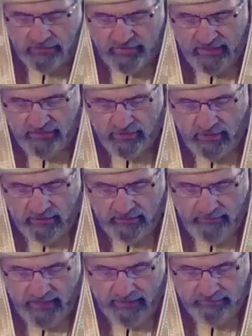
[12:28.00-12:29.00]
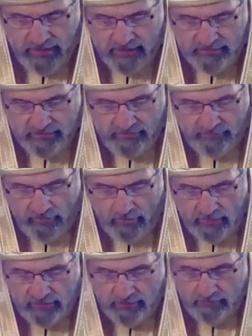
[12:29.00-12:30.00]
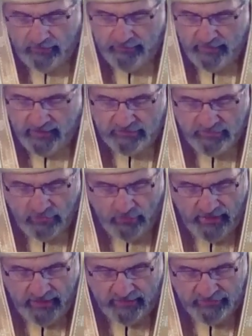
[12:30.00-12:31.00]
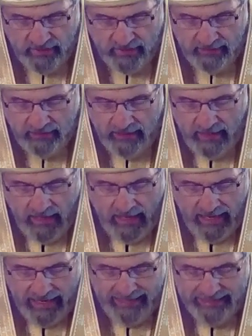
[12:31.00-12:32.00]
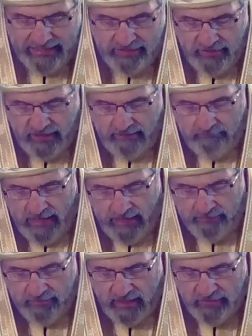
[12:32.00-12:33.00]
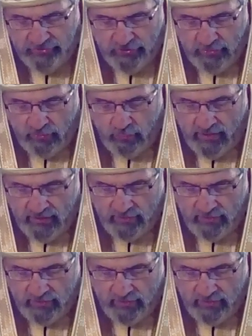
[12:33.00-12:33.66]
Now St. John the Baptizer, the forerunner, prepares the way, saying, I indeed baptize you with